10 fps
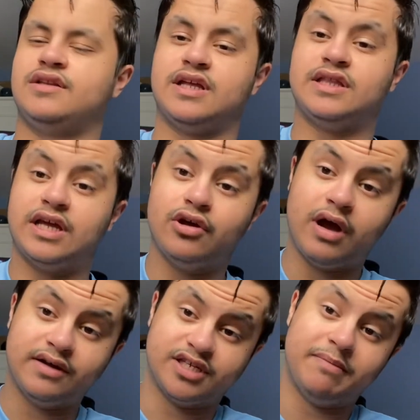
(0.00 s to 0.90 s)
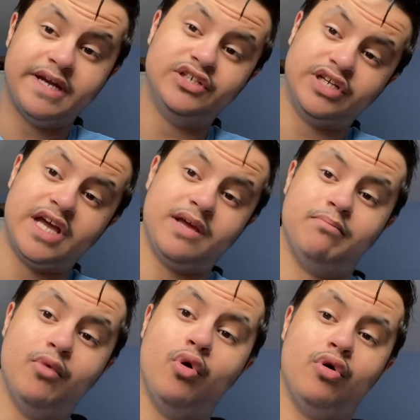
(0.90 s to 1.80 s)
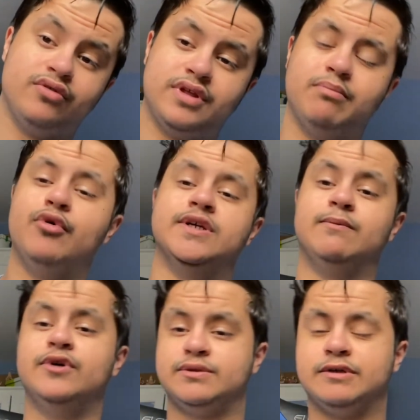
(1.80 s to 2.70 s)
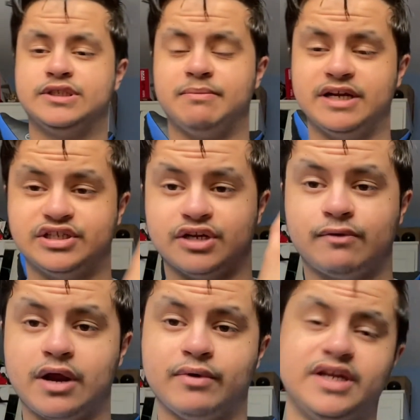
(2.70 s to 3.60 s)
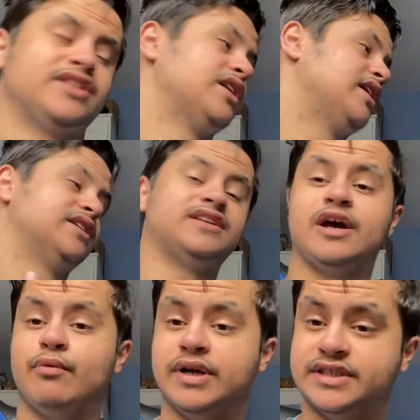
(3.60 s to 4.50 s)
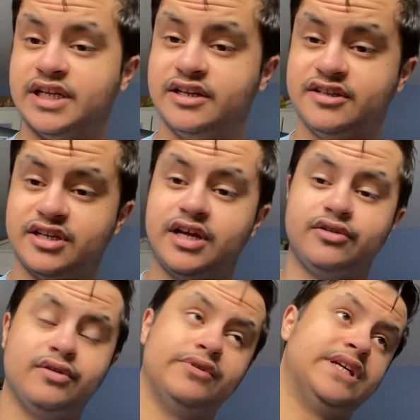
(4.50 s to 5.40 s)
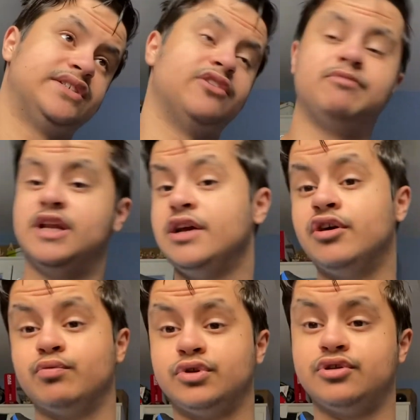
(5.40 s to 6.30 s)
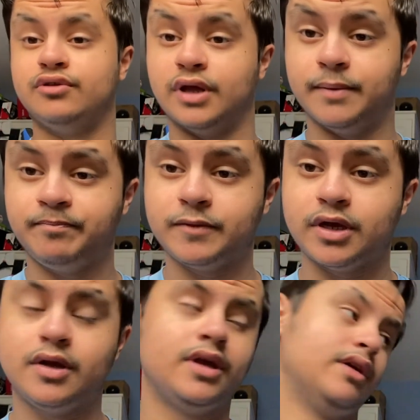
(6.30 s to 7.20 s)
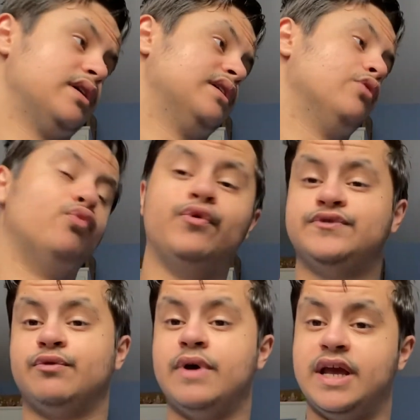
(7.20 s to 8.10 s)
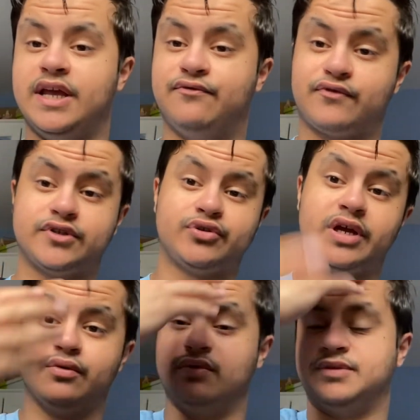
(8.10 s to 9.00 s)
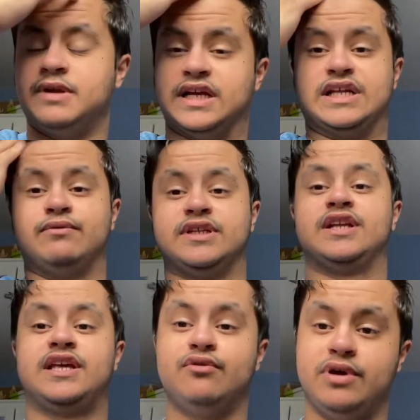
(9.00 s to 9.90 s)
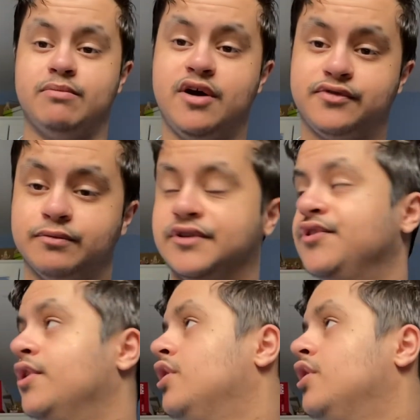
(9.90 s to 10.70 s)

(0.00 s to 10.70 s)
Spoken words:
They know how to manage a game more than Moyes. Moyes wants to manage it the right way. He doesn't like the time wasted. He doesn't like doing all that stuff. But Lingard would do that. Wolves away, he frustrated the Wolves players. They wanted to kill him afterwards.